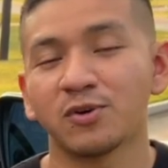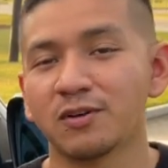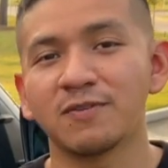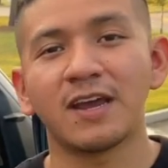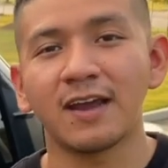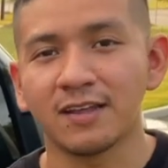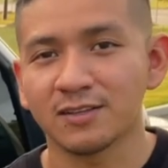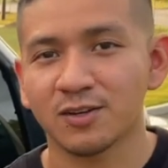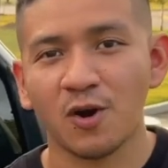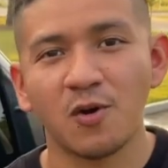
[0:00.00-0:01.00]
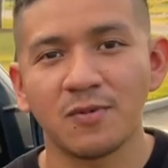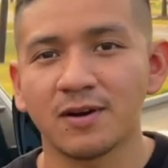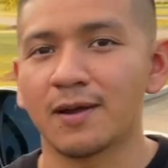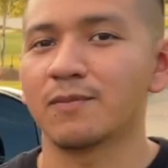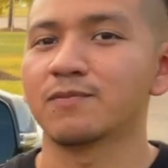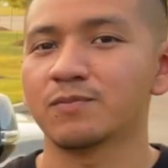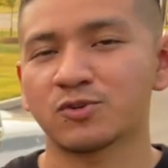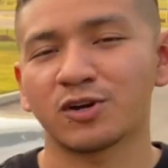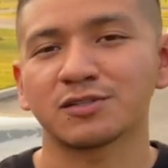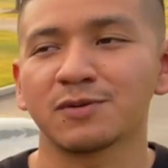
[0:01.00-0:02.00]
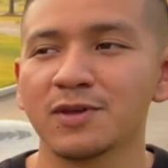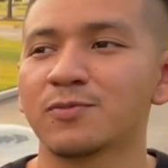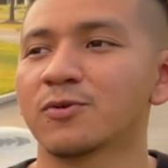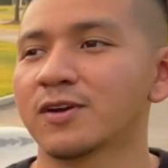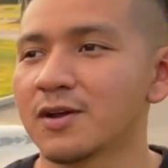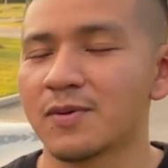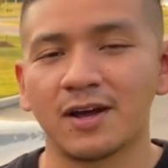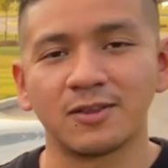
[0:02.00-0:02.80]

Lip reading: put a V8 in the Tacoma, and trust me, people are gonna buy